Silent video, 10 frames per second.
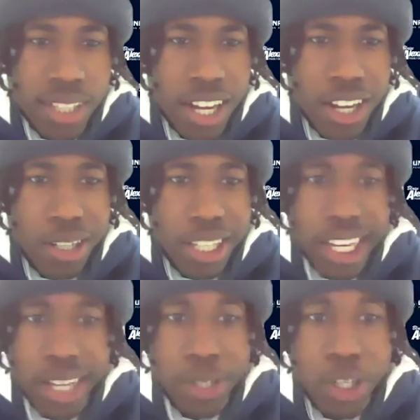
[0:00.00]
Oh,
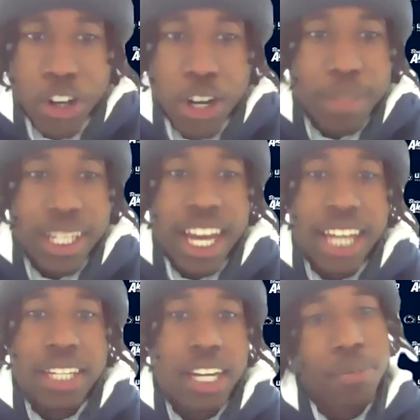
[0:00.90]
yeah, we've grown up a
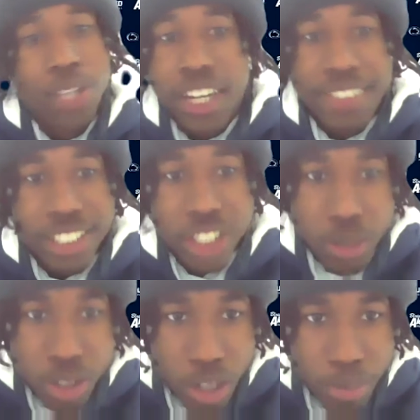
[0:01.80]
lot. None of us knew
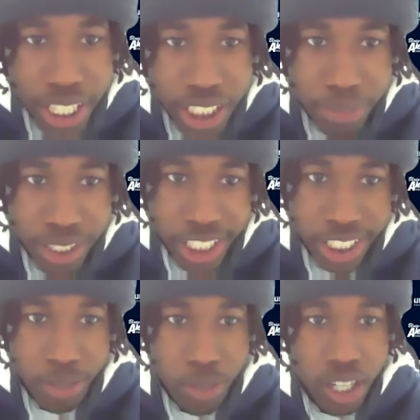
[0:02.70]
we was going to be in this
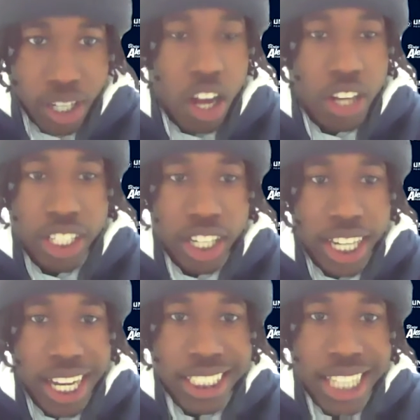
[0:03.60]
position where all the young
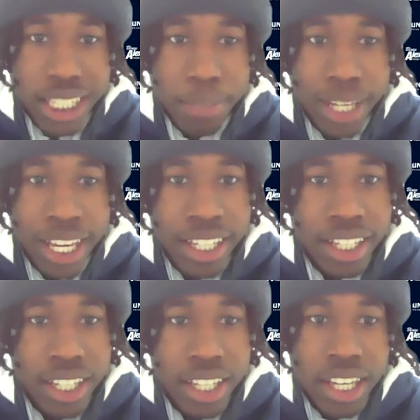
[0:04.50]
guys had to play.
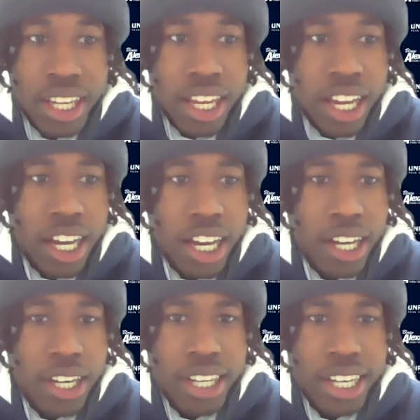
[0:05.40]

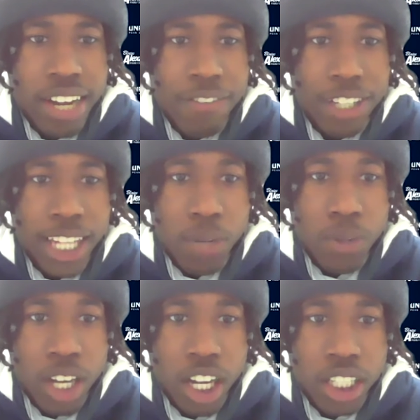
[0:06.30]
And I feel like
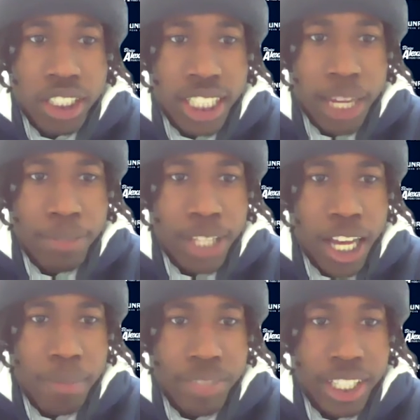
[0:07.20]
we all stepped
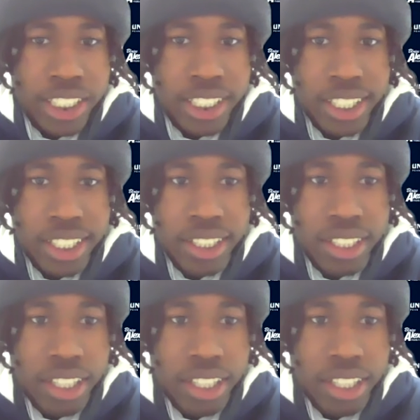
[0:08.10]
up this year.